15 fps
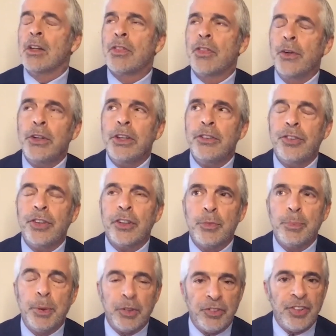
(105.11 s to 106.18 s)

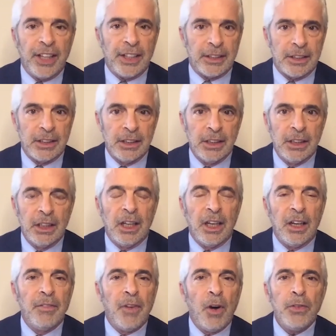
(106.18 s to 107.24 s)
36%
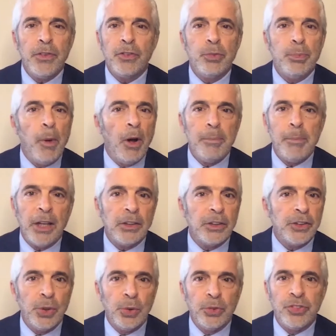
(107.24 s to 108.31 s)
of all the small
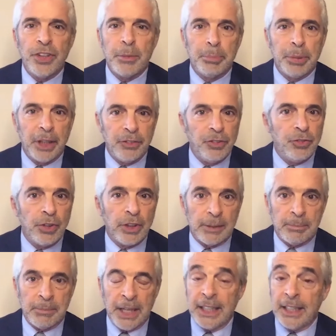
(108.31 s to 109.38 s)
molecules in the
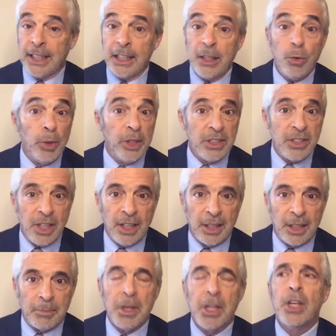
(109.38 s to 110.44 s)
bloodstream at any one time,